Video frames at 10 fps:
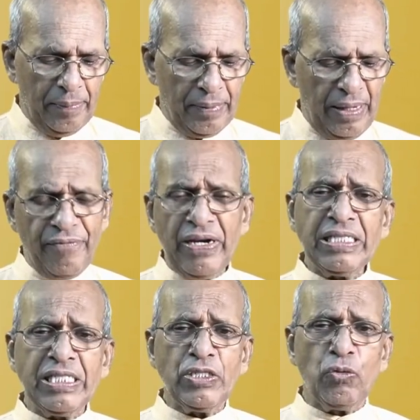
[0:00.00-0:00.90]
Because
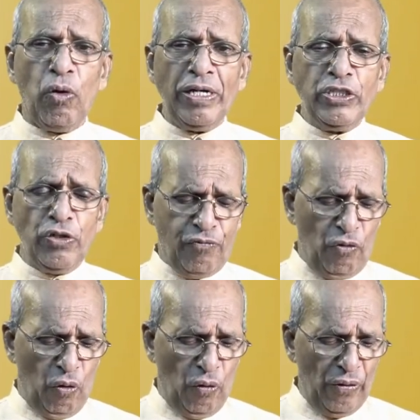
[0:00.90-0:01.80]
verses one to
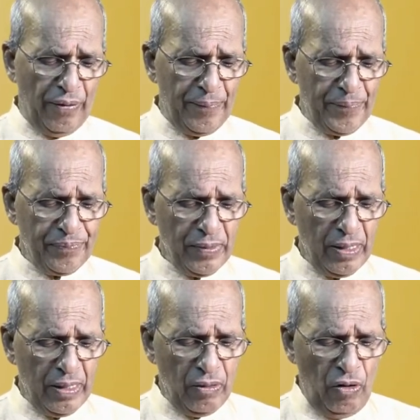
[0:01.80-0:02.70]
four
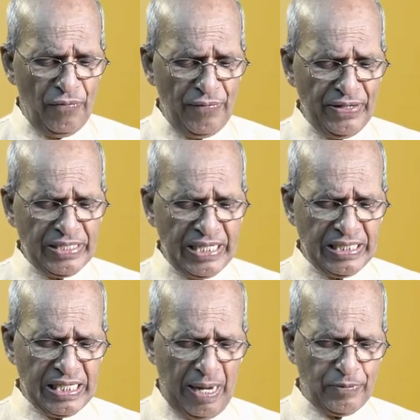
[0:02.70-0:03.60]
of
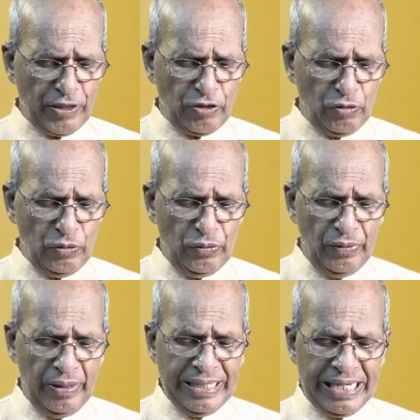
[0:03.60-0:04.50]
Ephesians chapter
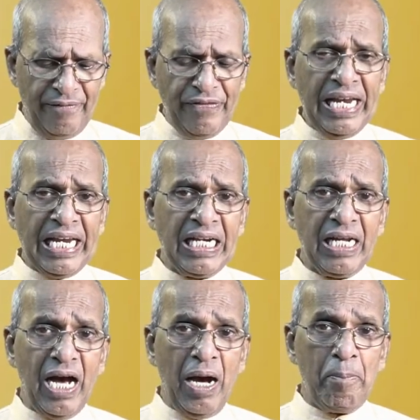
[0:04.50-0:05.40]
two reveal
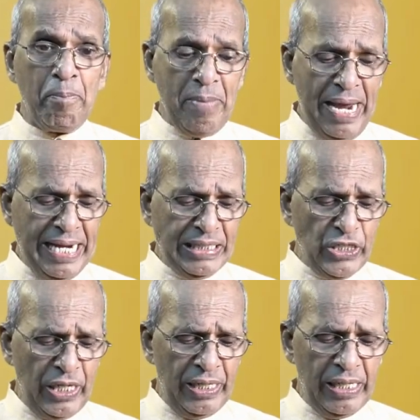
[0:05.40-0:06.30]
a
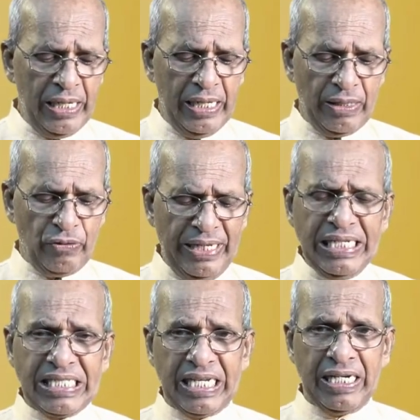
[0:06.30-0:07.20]
major
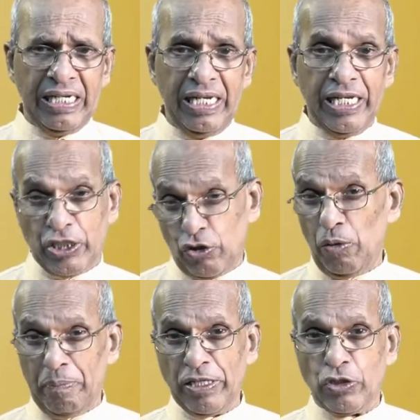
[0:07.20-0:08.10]
reason it
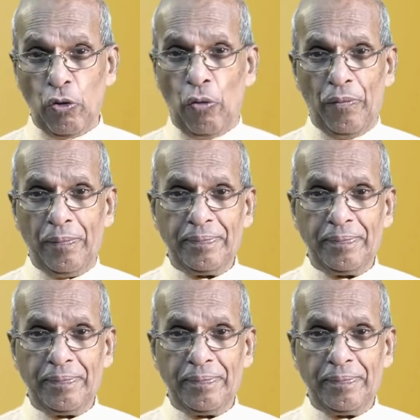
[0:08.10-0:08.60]
should be so.